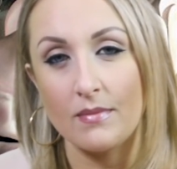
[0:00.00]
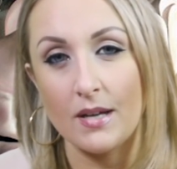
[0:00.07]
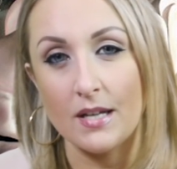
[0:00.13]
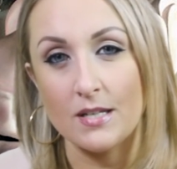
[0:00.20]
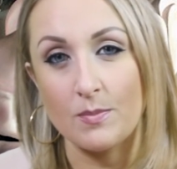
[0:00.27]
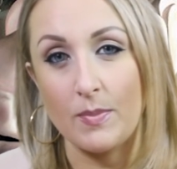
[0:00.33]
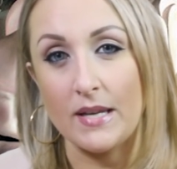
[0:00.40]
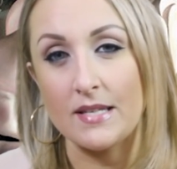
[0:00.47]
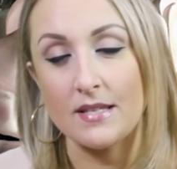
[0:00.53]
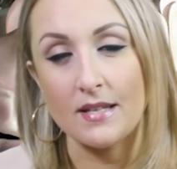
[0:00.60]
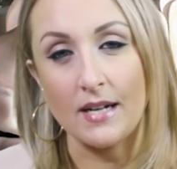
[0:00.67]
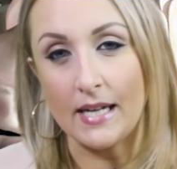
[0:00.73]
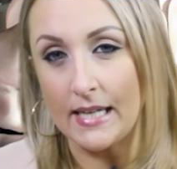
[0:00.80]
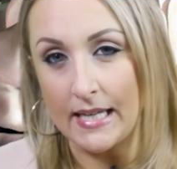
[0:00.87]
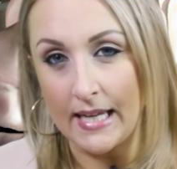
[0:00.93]
as best
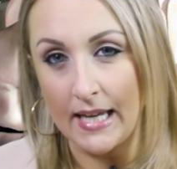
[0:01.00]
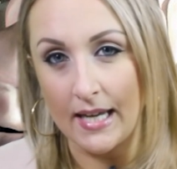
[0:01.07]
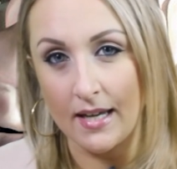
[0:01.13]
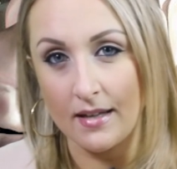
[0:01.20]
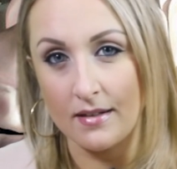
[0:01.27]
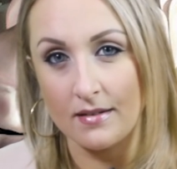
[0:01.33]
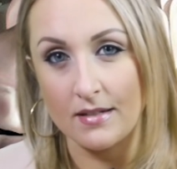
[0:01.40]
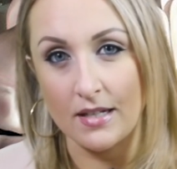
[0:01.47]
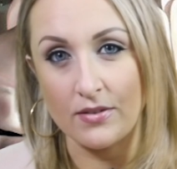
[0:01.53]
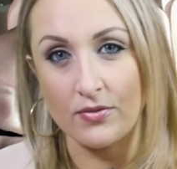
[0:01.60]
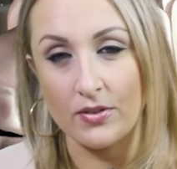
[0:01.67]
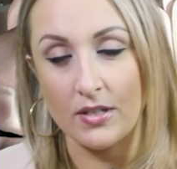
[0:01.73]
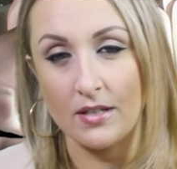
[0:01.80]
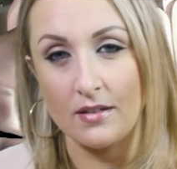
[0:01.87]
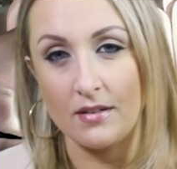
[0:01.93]
that I can.
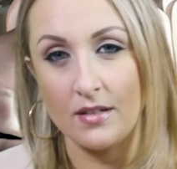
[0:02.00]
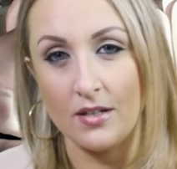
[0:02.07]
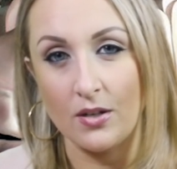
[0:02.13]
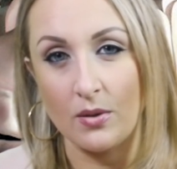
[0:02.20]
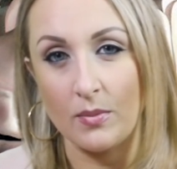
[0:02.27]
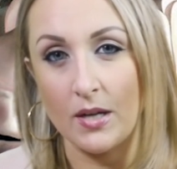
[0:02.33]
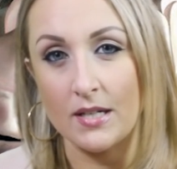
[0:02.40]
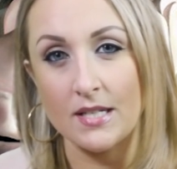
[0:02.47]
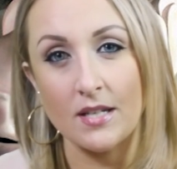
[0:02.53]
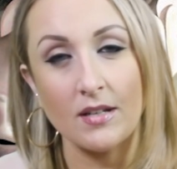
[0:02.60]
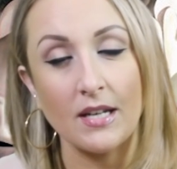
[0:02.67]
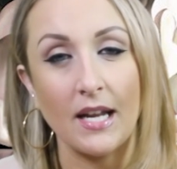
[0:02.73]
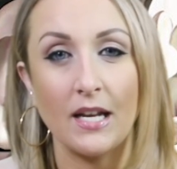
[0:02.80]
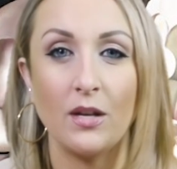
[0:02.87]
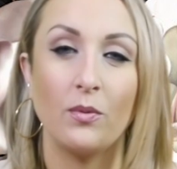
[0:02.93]
Definitely, you know, I'm not
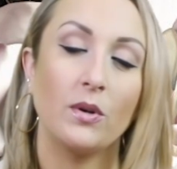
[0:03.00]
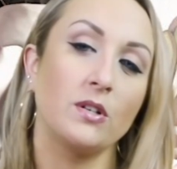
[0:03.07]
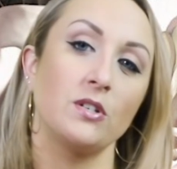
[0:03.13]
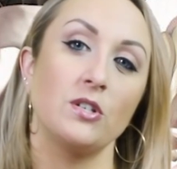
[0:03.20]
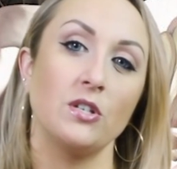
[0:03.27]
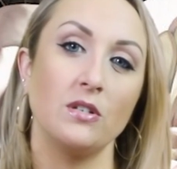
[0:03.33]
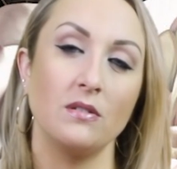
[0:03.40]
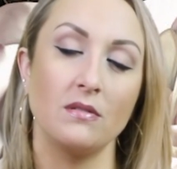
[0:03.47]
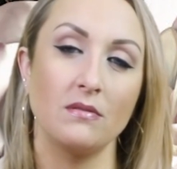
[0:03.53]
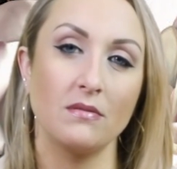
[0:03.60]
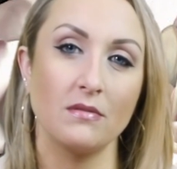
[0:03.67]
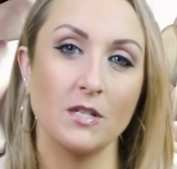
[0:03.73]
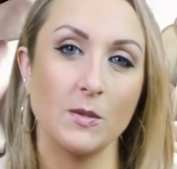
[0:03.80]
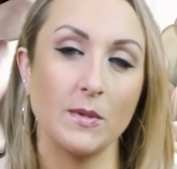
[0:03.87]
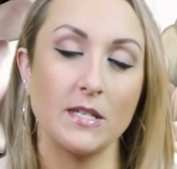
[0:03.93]
telling anyone to
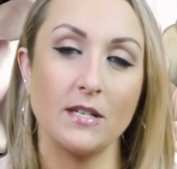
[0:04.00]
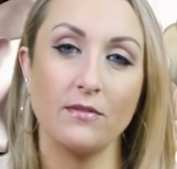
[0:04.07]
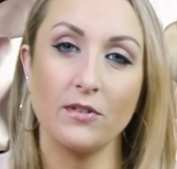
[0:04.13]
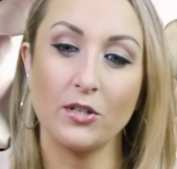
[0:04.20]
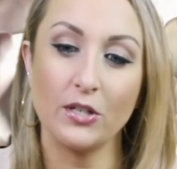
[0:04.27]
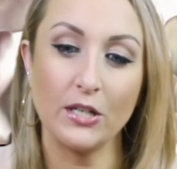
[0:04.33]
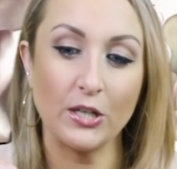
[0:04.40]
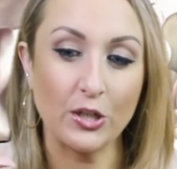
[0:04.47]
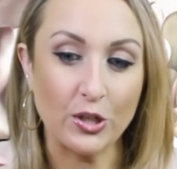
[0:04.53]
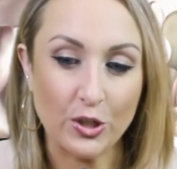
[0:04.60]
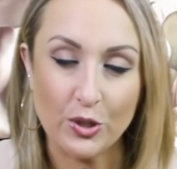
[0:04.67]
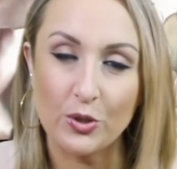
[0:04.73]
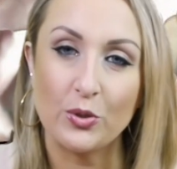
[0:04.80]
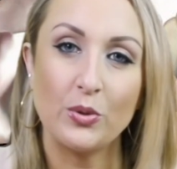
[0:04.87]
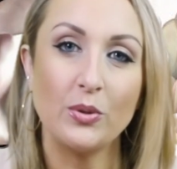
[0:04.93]
specifically
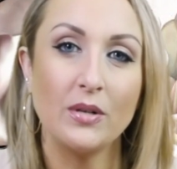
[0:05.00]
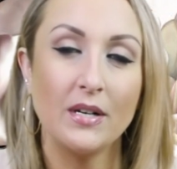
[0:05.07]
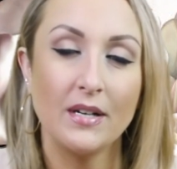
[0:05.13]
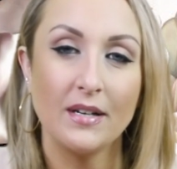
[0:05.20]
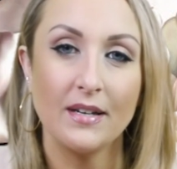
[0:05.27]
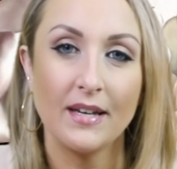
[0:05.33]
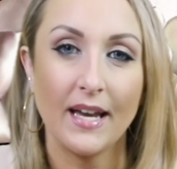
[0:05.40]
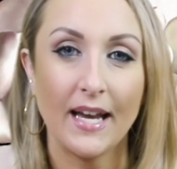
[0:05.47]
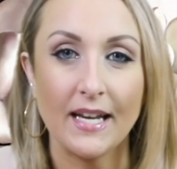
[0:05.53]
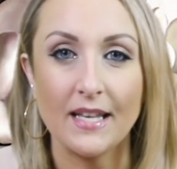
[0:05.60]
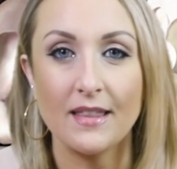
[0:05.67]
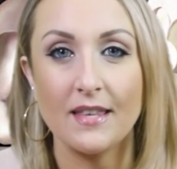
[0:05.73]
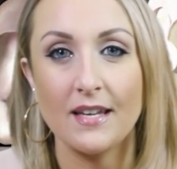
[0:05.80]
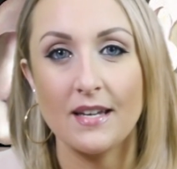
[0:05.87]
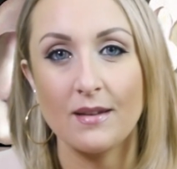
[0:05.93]
do
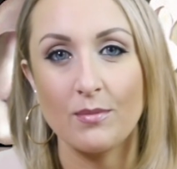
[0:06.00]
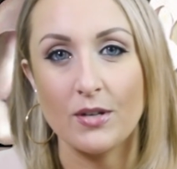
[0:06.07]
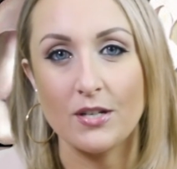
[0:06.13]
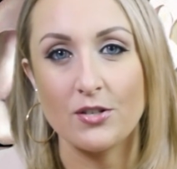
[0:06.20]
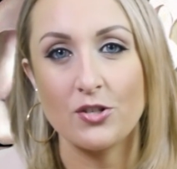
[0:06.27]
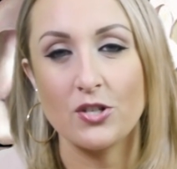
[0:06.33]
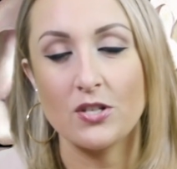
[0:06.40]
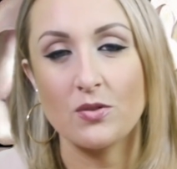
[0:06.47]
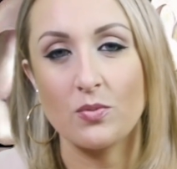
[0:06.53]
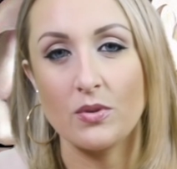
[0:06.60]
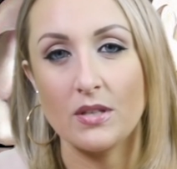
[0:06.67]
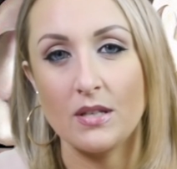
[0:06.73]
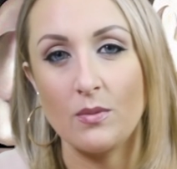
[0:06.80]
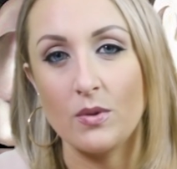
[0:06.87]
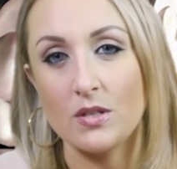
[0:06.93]
anything, but it's just
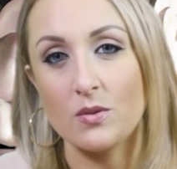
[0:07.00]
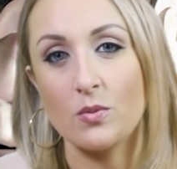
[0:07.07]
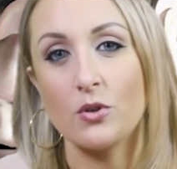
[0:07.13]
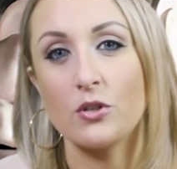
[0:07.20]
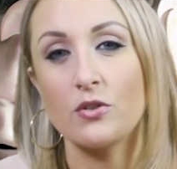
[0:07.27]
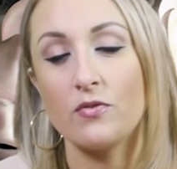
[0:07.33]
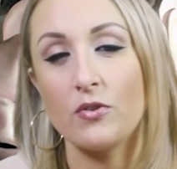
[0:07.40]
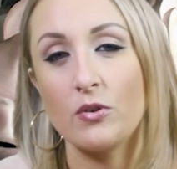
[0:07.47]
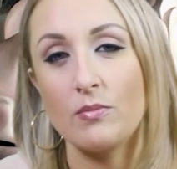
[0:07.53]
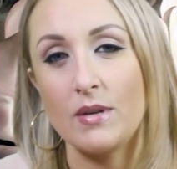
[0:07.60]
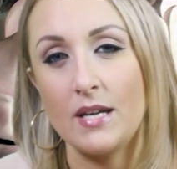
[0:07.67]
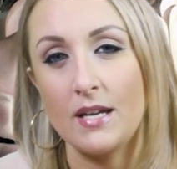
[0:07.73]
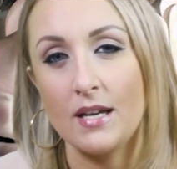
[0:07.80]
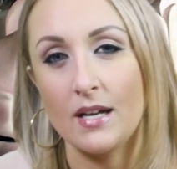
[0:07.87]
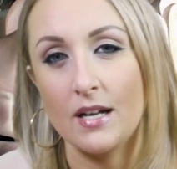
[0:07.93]
really what's worked for
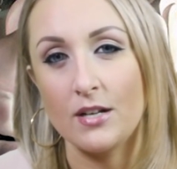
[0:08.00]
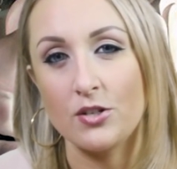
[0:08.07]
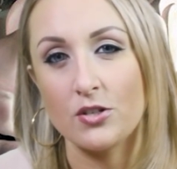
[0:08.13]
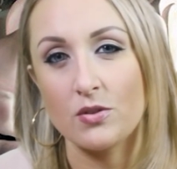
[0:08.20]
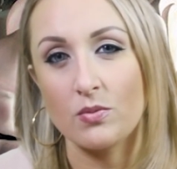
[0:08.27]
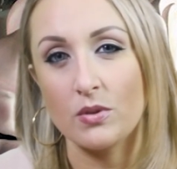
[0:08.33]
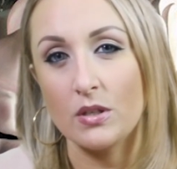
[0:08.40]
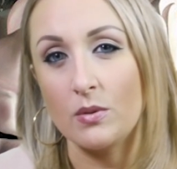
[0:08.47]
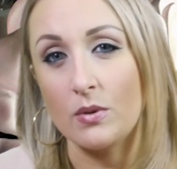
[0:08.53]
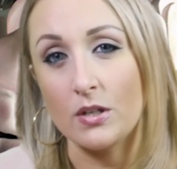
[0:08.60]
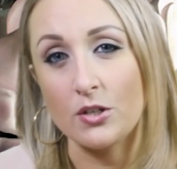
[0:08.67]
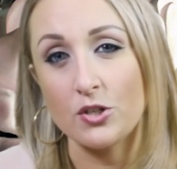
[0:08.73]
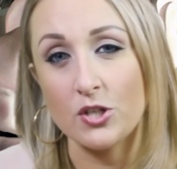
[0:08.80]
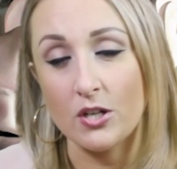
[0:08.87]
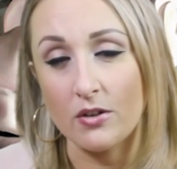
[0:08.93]
me. And I just really
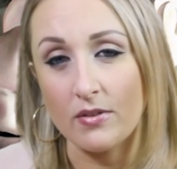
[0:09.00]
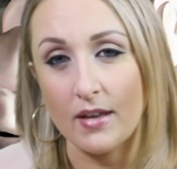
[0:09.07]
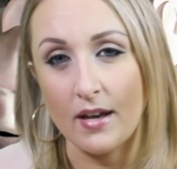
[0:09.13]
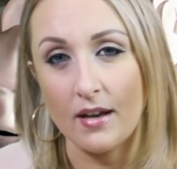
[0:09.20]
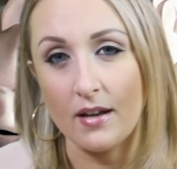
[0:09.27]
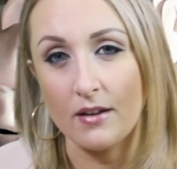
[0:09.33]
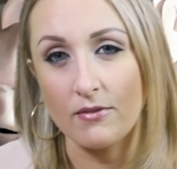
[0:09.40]
want to share that.